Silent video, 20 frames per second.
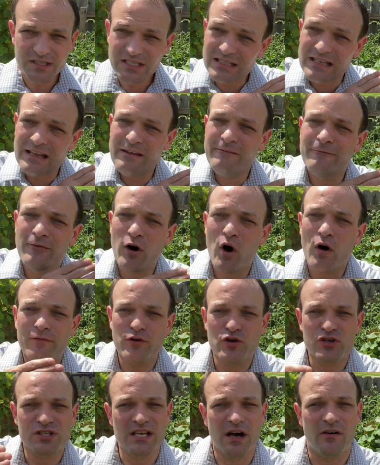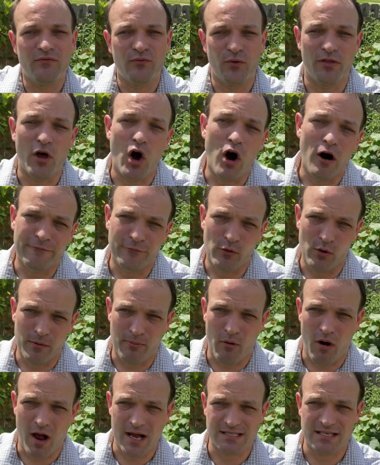involve yourself with all 4
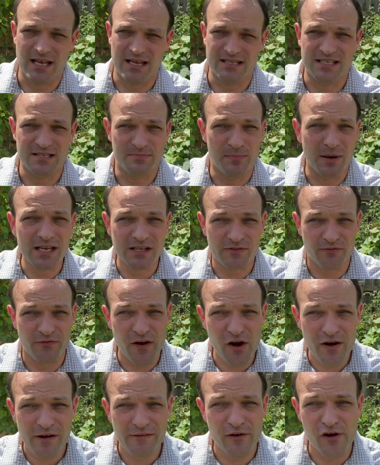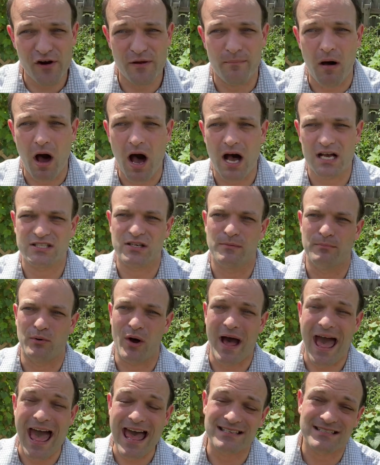processes, but it's very, very possible
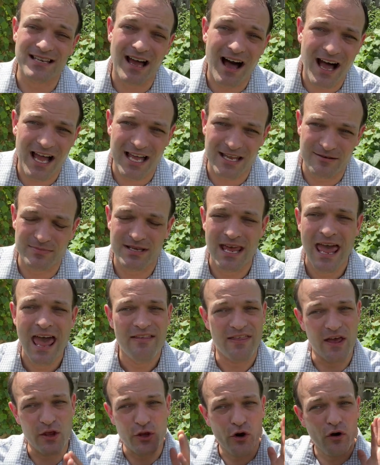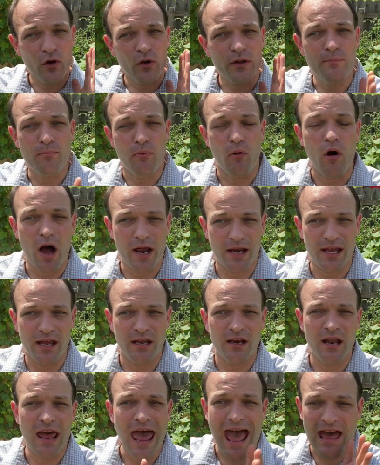at times that you're only brought
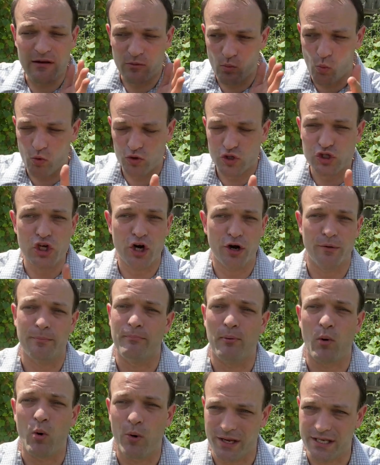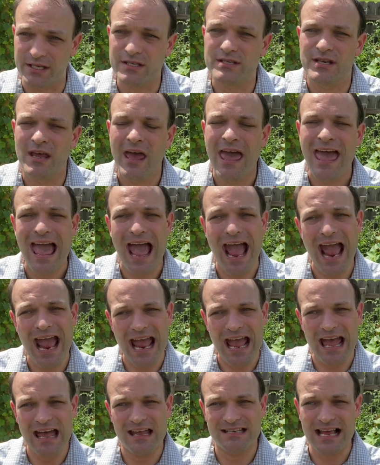in at certain points.
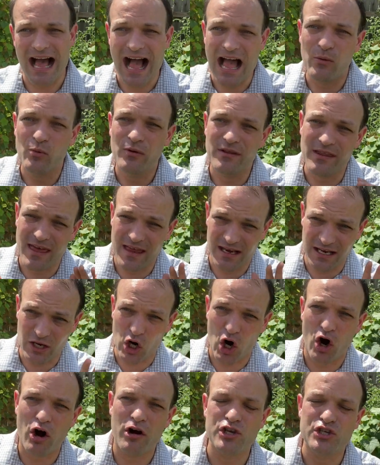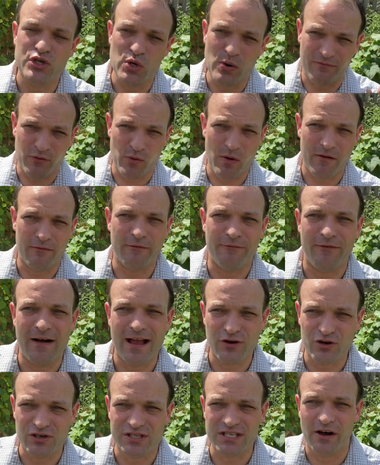And I would then encourage you, if you ever find
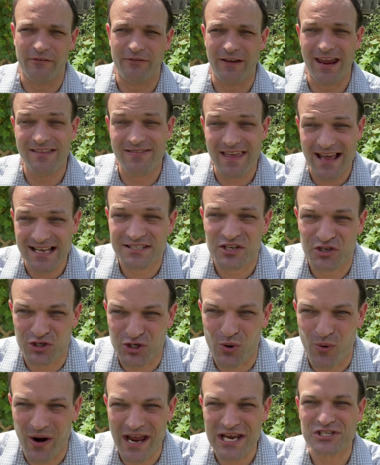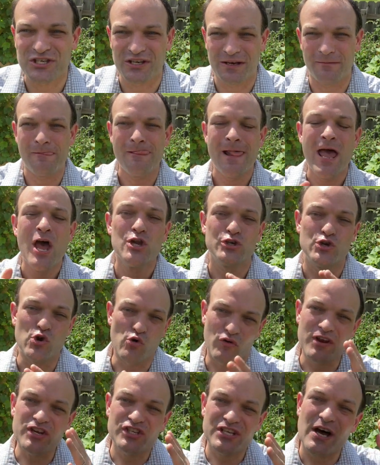yourself in that situation, to
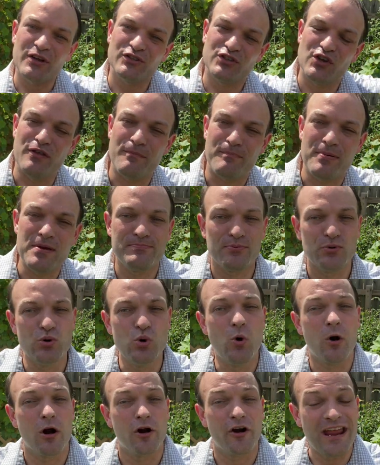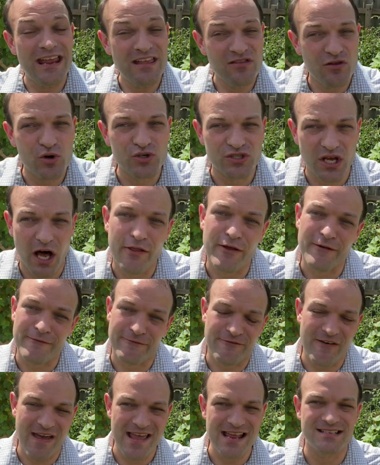reach out to the people who are in those other
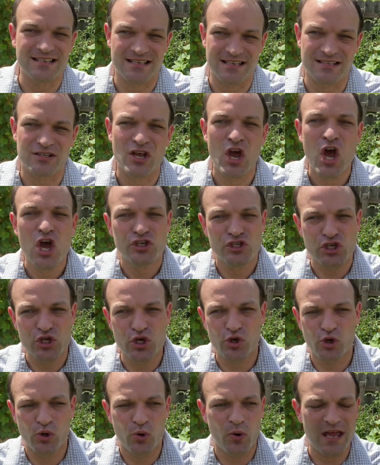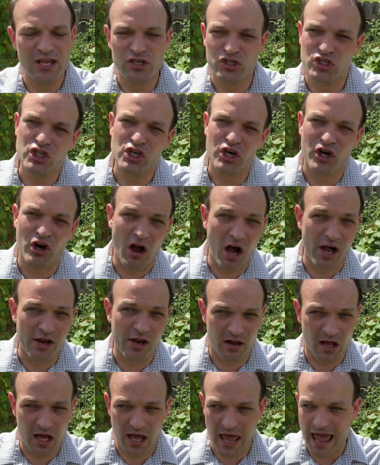phases to ensure
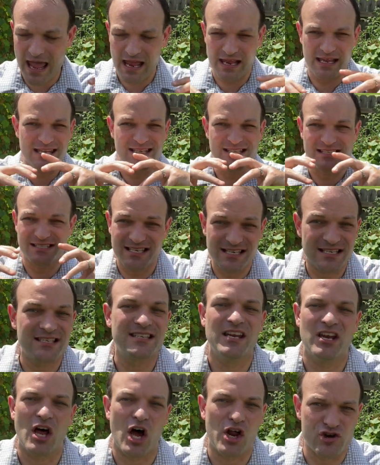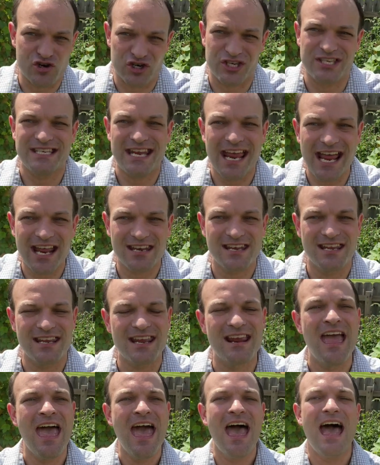a consistent understanding
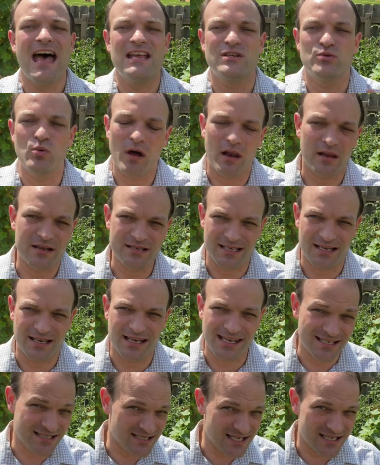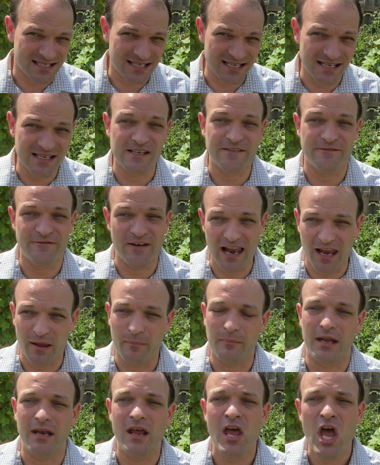as well as a consistent
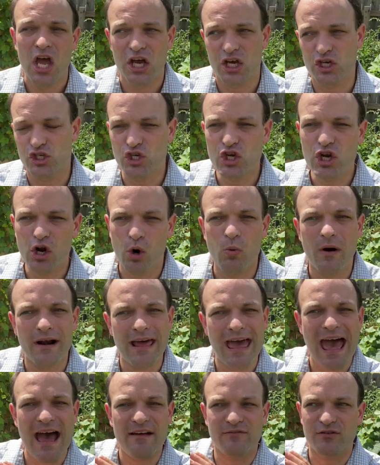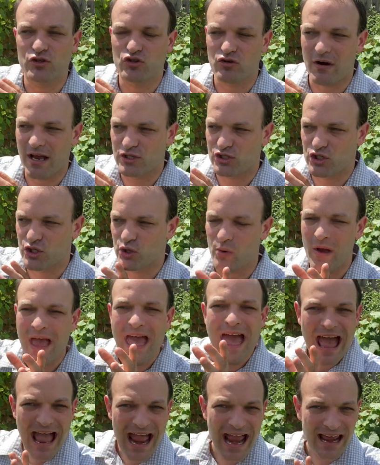development. Because you don't want to have to try to
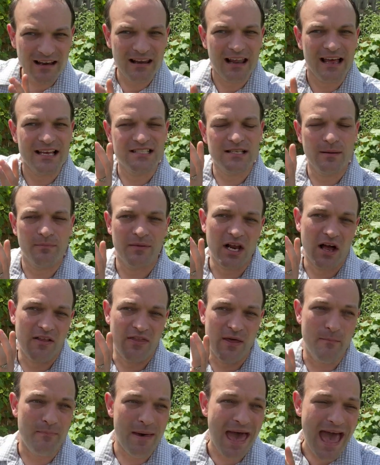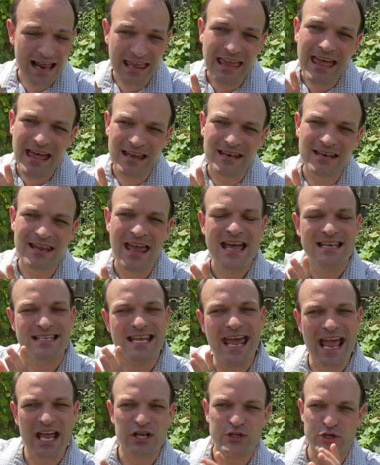analyze something on the back end
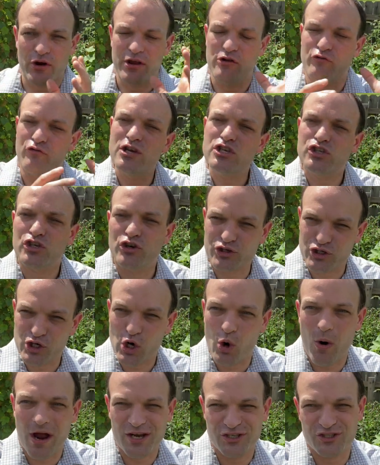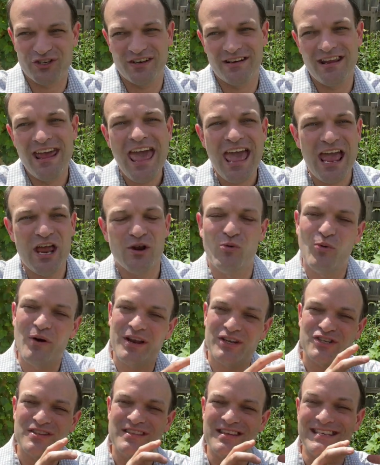to answer a research question in
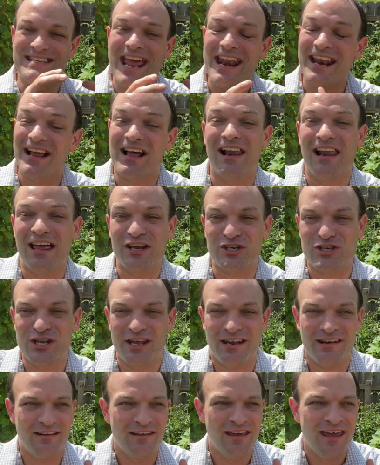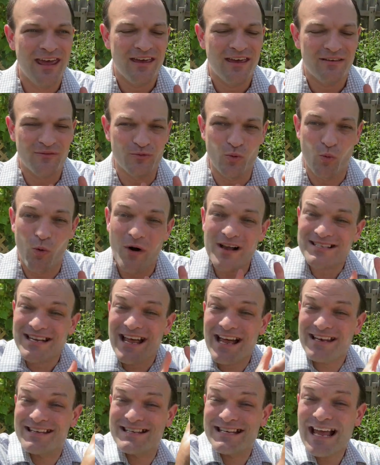which the data collection was
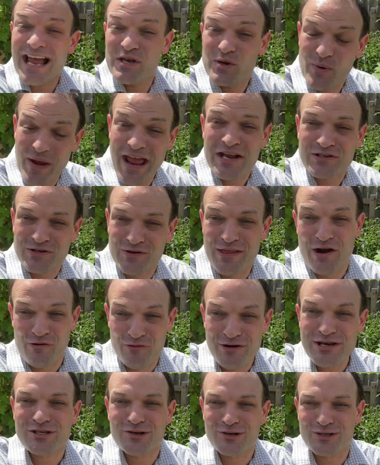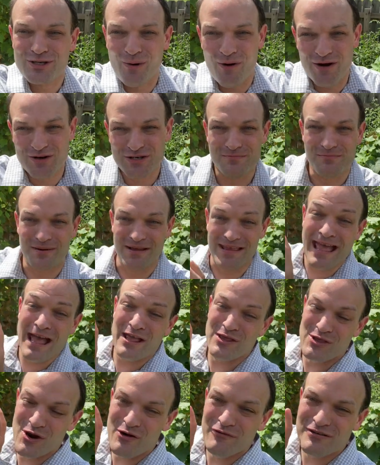not designed to answer that research question, but yet
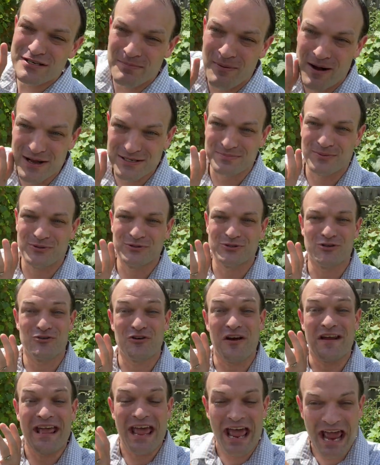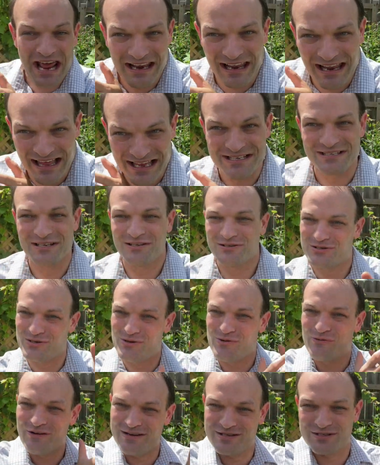you're responsible to try to analyze it
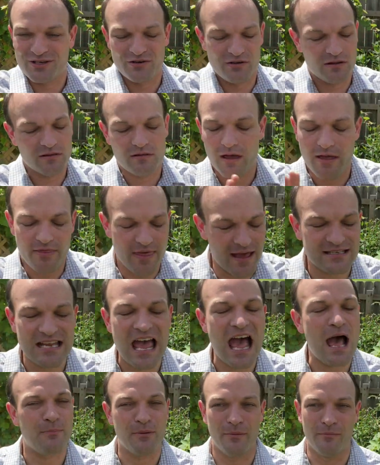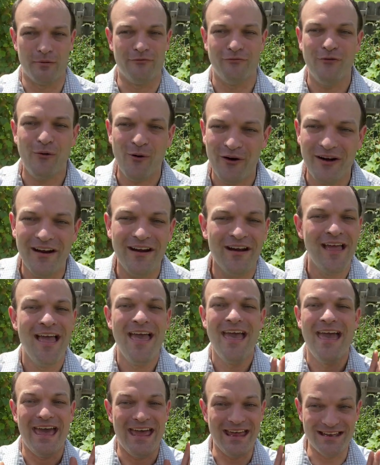to research. That's happened before.
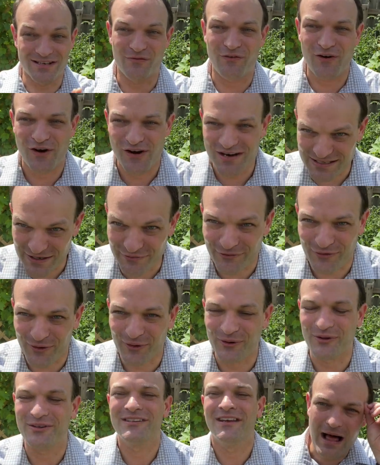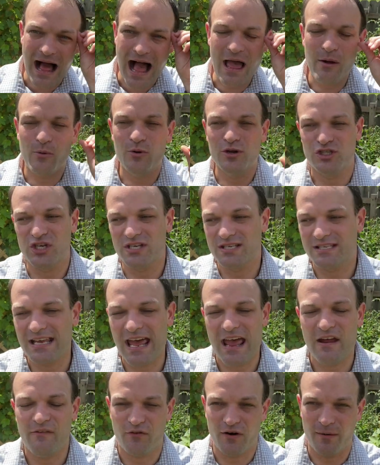It's very difficult. I would just
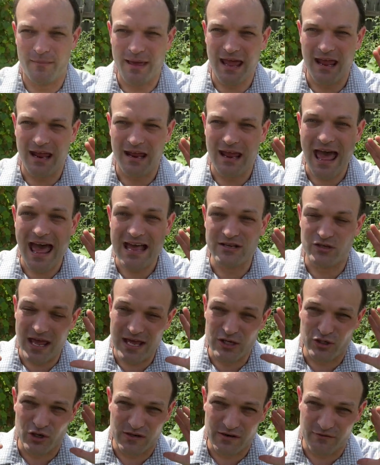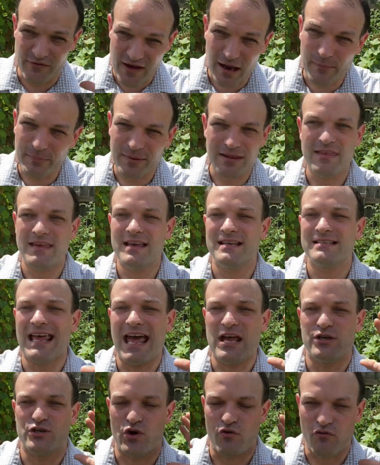say as you're developing this,
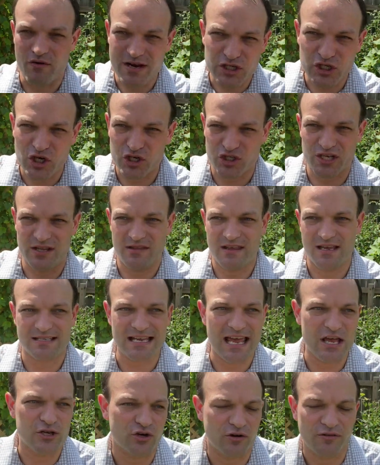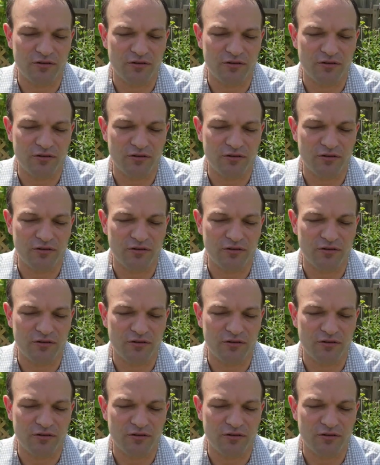as you're researching this, as you're